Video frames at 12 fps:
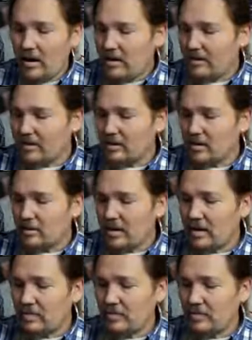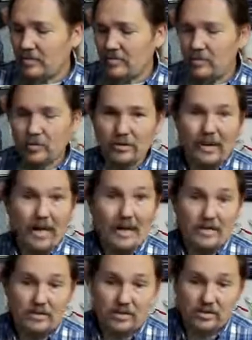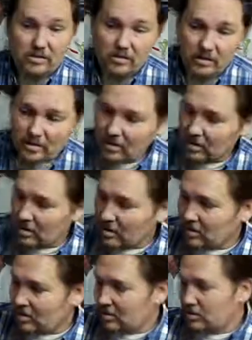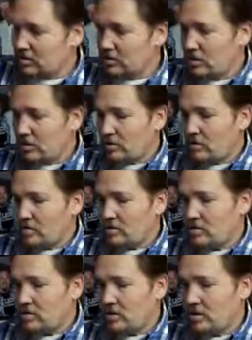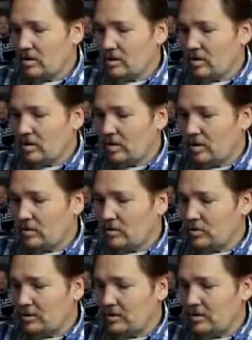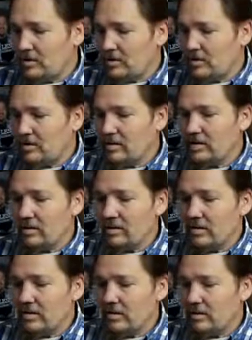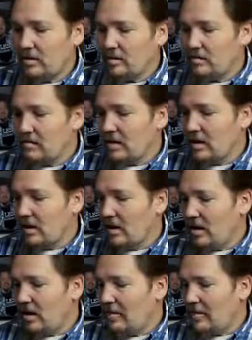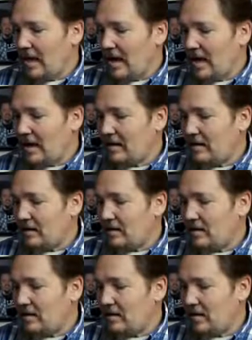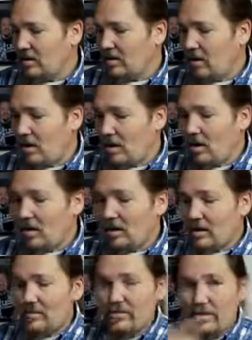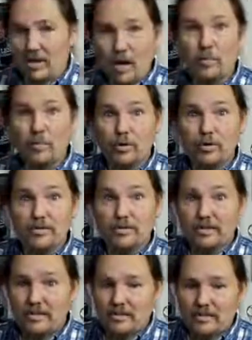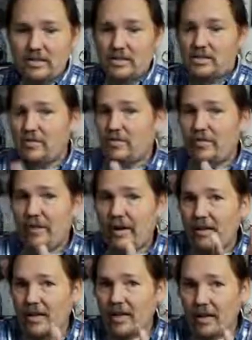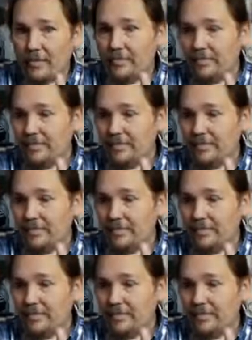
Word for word: and this command for lights shows that what I'm doing here is I'm adding all of the numbers in the C S V file up